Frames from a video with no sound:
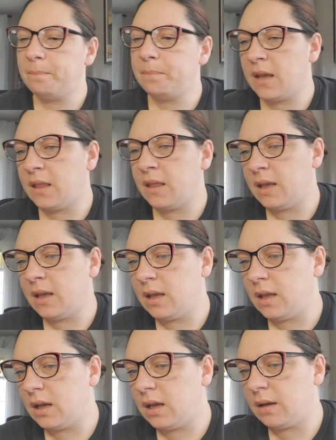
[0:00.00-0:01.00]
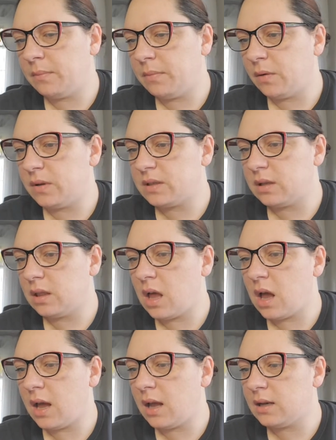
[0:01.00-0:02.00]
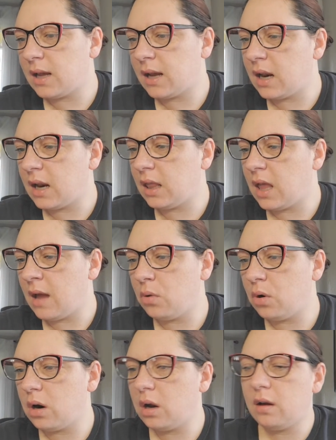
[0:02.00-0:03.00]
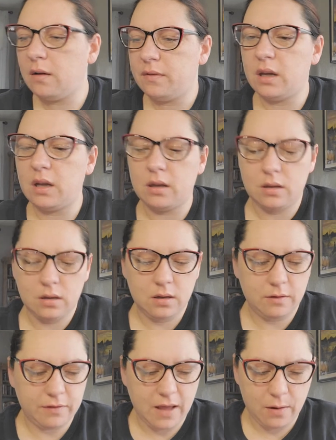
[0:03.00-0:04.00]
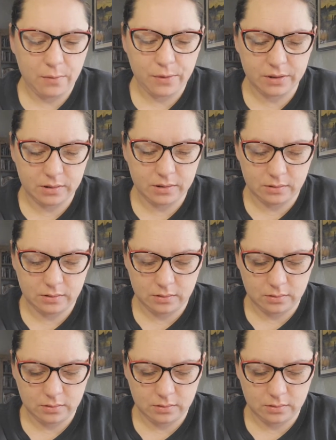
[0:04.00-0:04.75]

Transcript: And then um, there was a lot, I got a lot more of the, the flowers